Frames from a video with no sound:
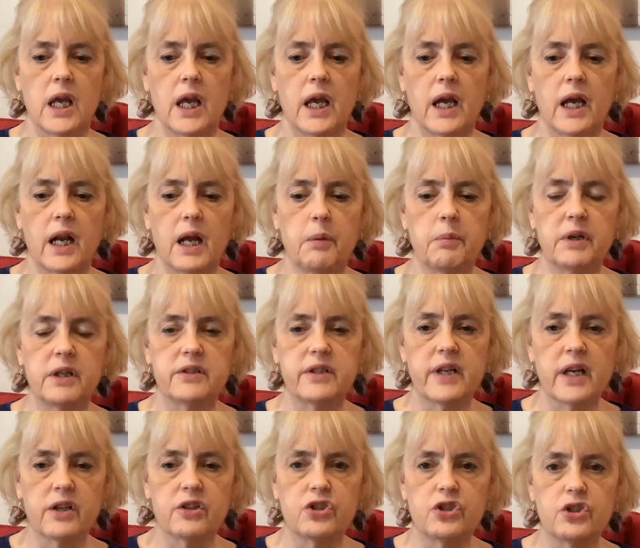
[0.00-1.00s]
and I'm going to
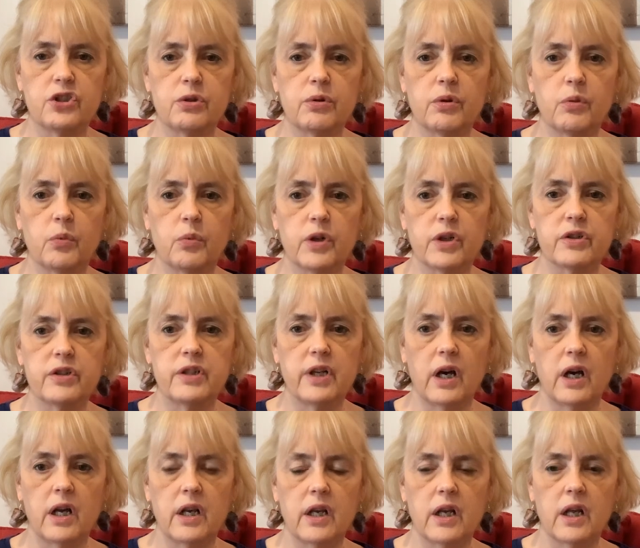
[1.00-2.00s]
text you the word
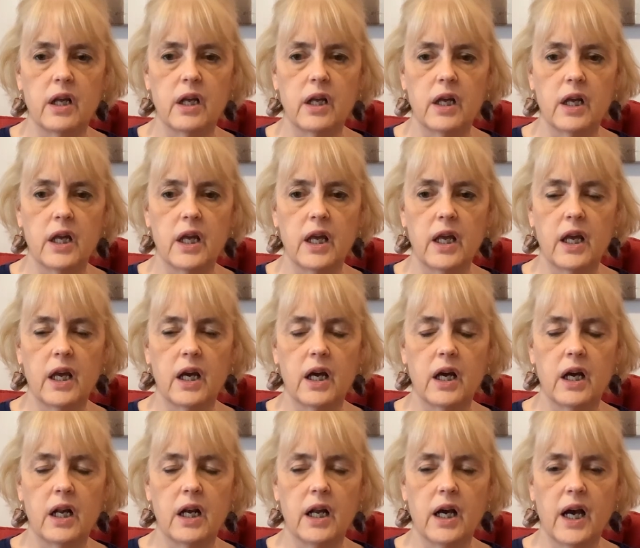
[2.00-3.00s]
done.
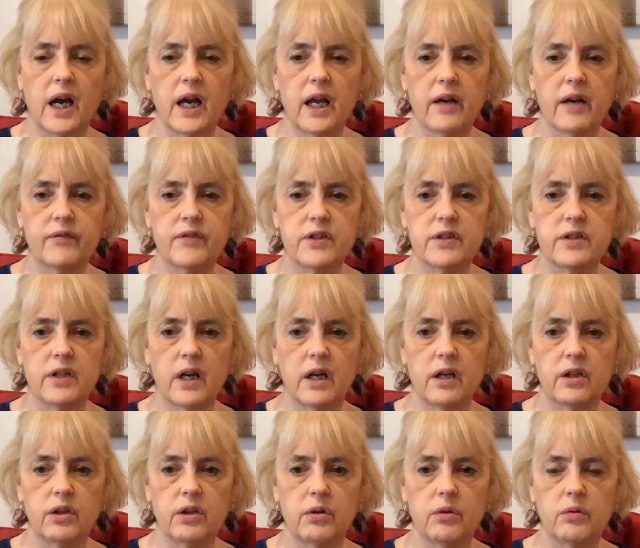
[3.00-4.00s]
And I have to tell
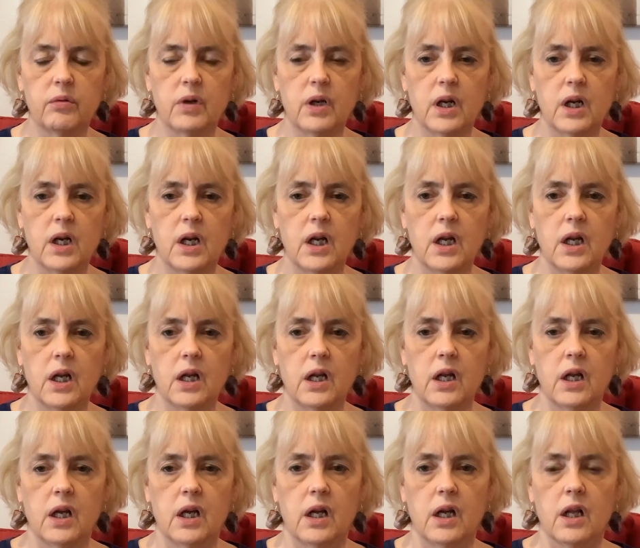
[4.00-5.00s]
you,
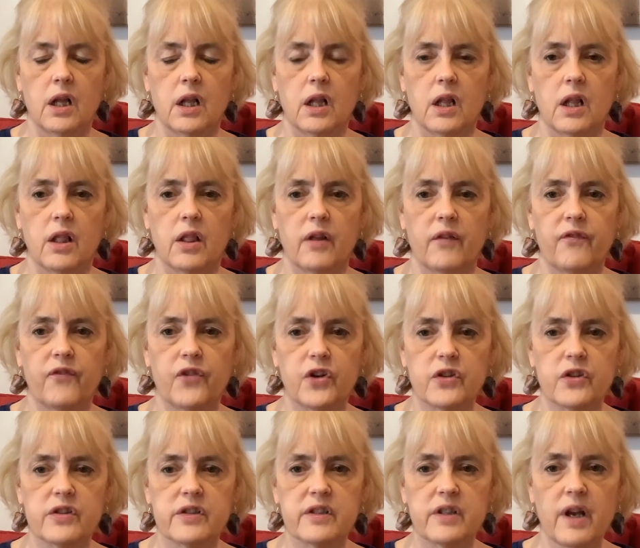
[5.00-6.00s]
the
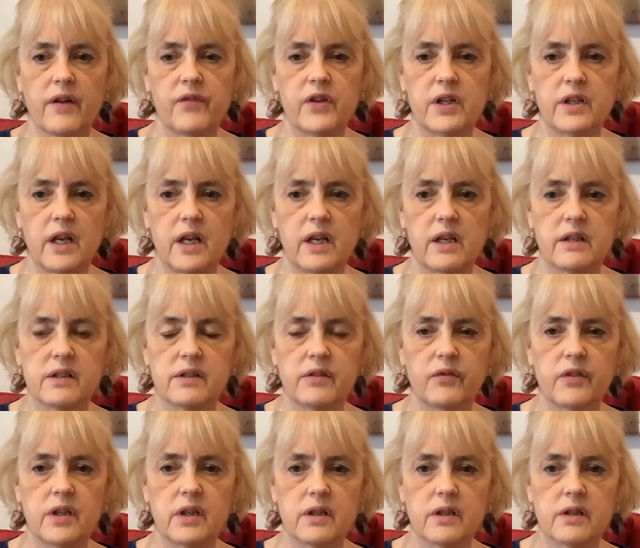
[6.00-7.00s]
first 7 days
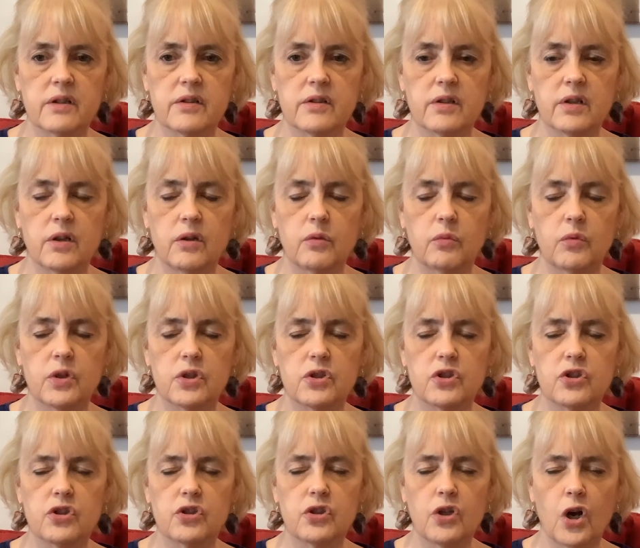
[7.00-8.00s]
of this was
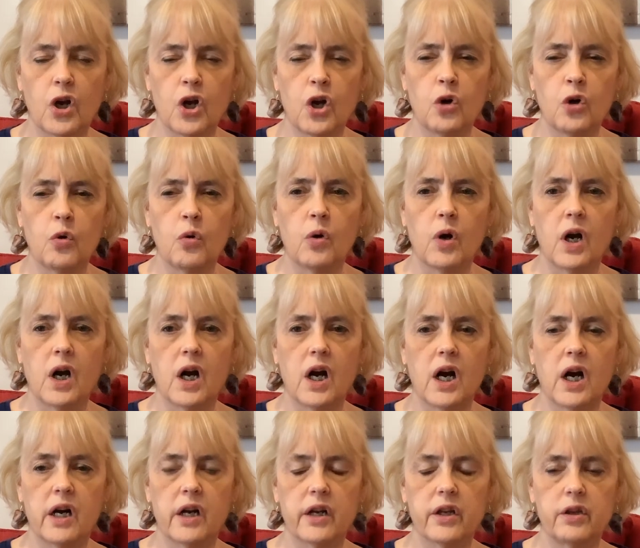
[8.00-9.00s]
so
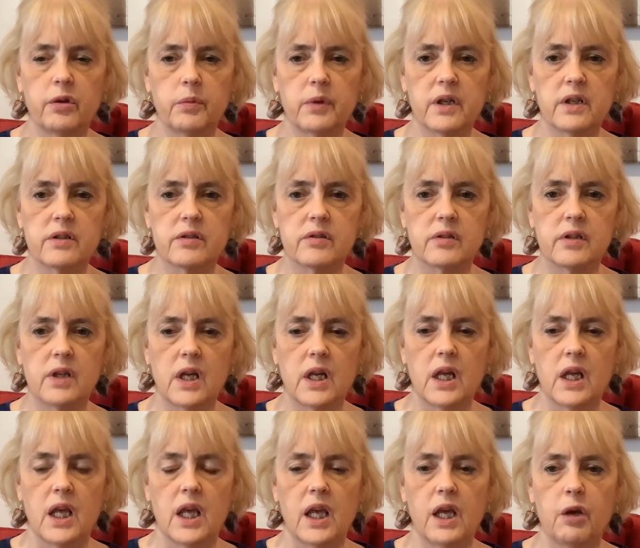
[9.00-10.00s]
arduous.
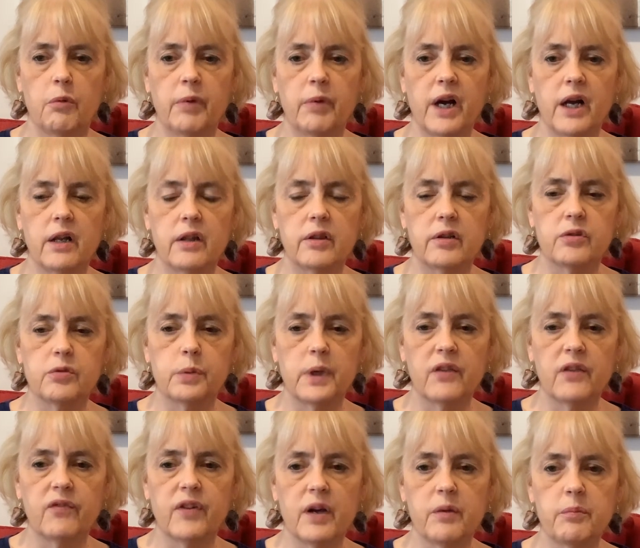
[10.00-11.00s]
And by the
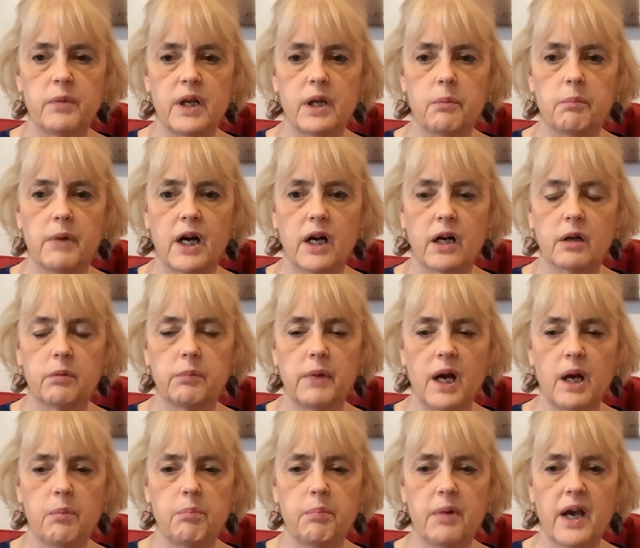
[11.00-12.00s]
25-minute mark,
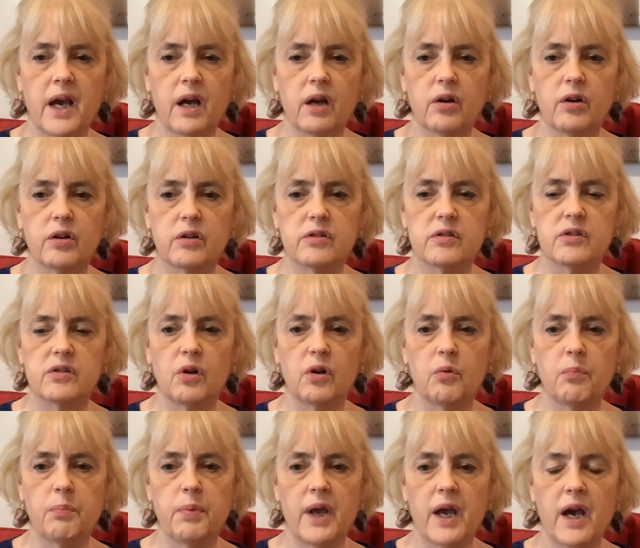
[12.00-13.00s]
my back hurt so
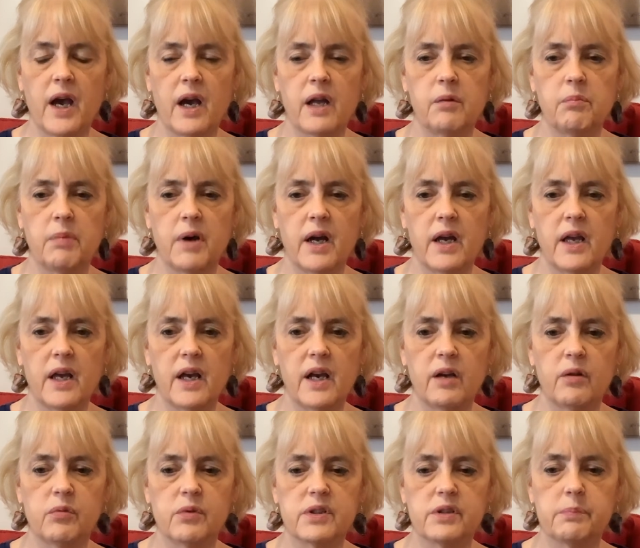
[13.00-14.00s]
bad, my
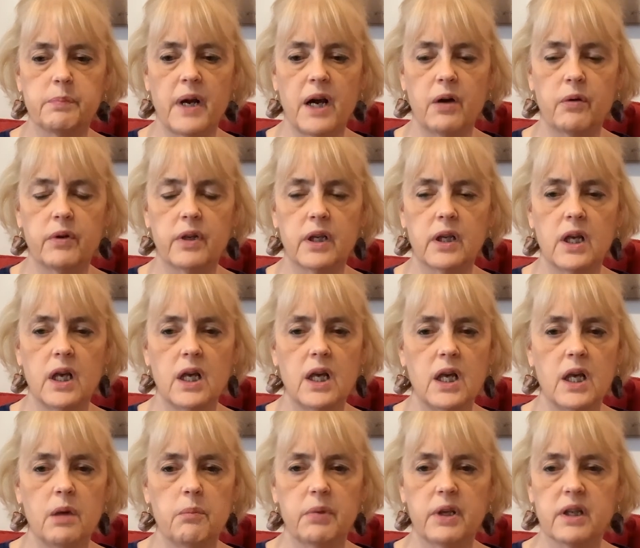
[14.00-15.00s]
head was pounding
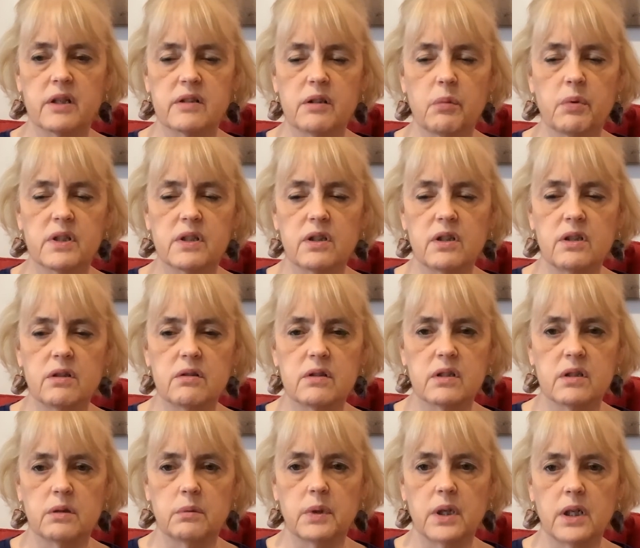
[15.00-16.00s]
because I wasn't
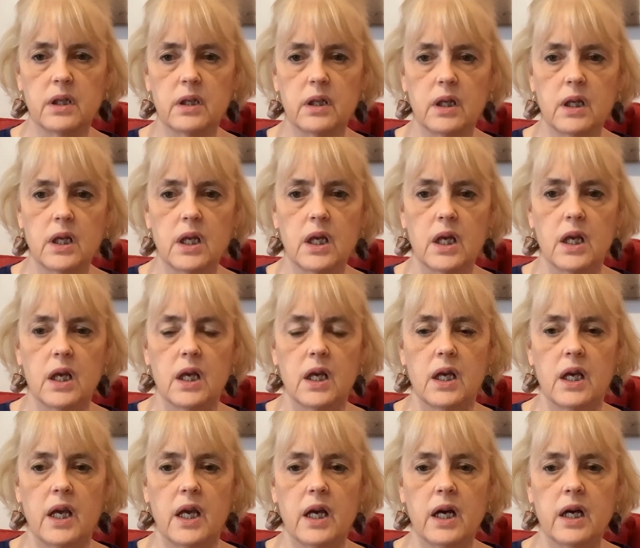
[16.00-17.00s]
used to it.
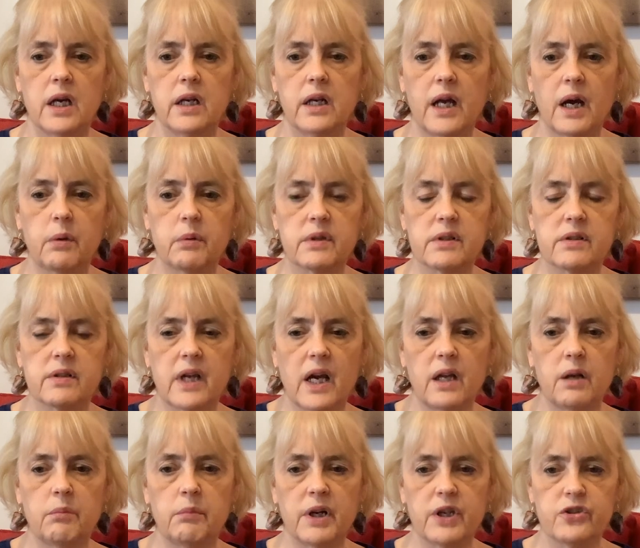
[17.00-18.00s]
And now it's
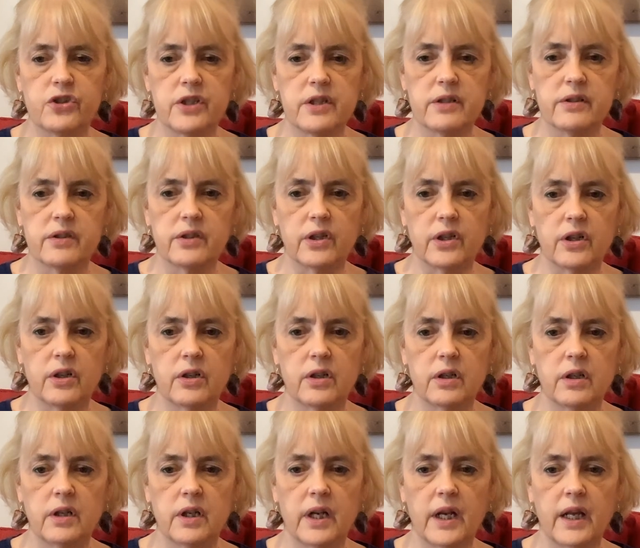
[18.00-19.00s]
gotten much easier,
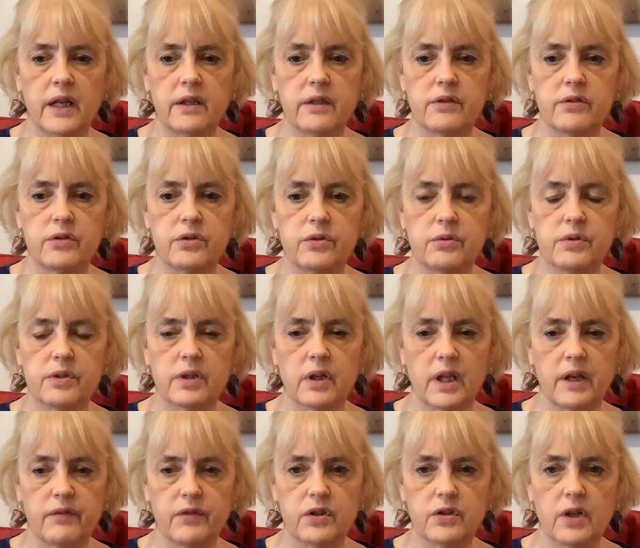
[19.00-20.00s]
and I do still
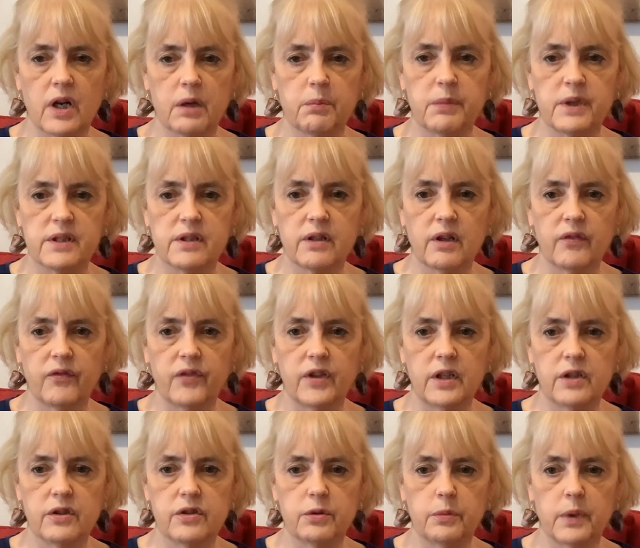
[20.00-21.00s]
have to talk myself
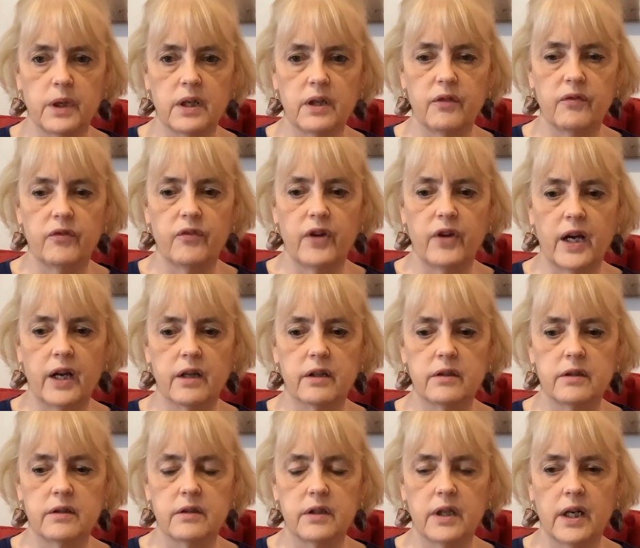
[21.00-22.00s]
into it. In
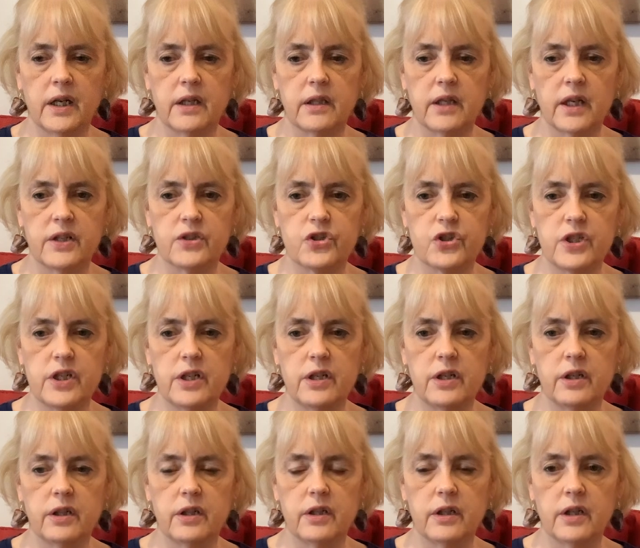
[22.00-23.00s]
fact, I
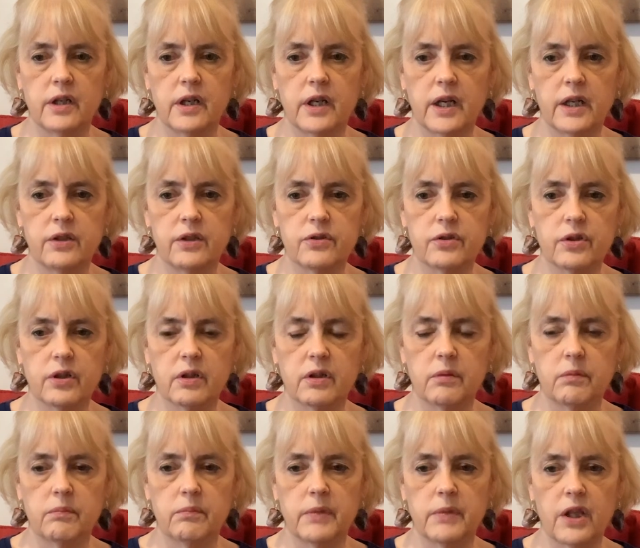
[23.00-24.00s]
cheated, and I took
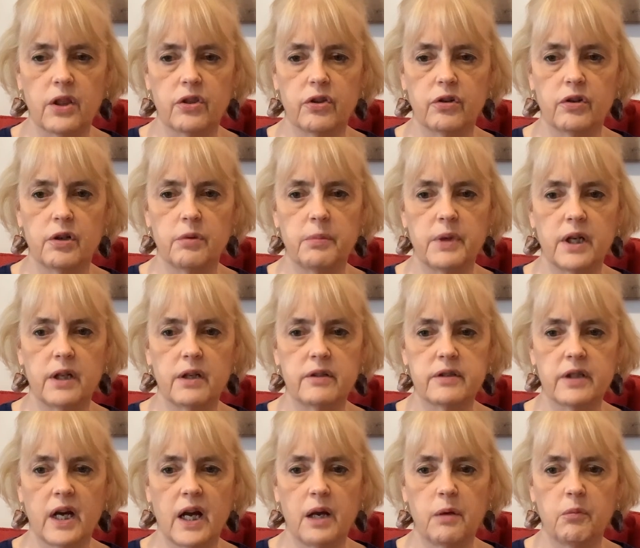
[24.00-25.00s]
my 30-minute
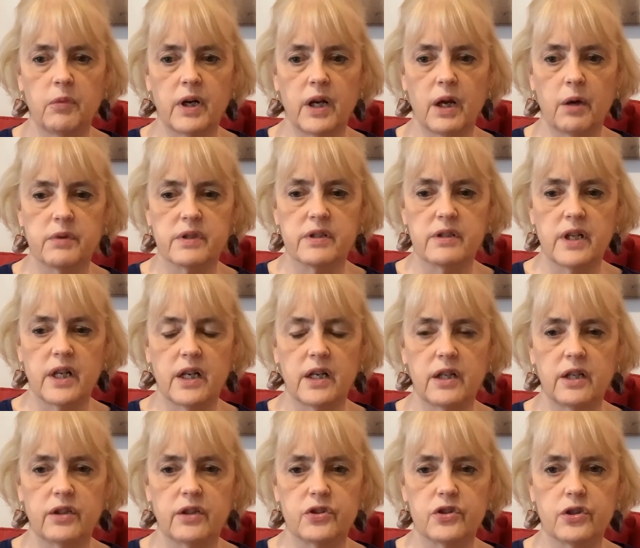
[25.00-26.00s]
time when I was
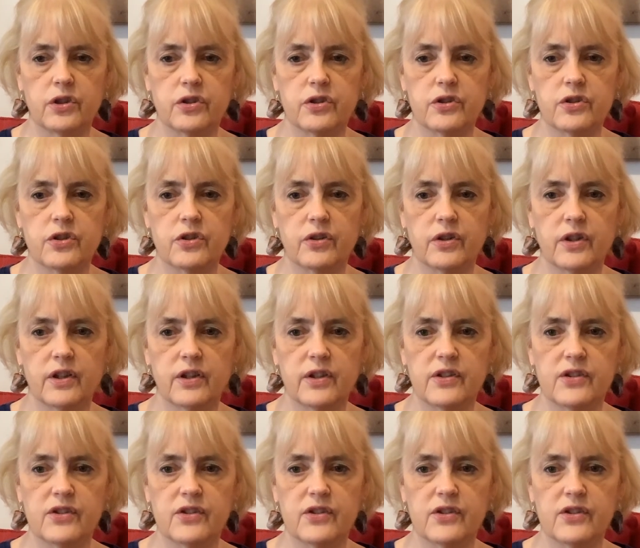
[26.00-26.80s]
standing in church during the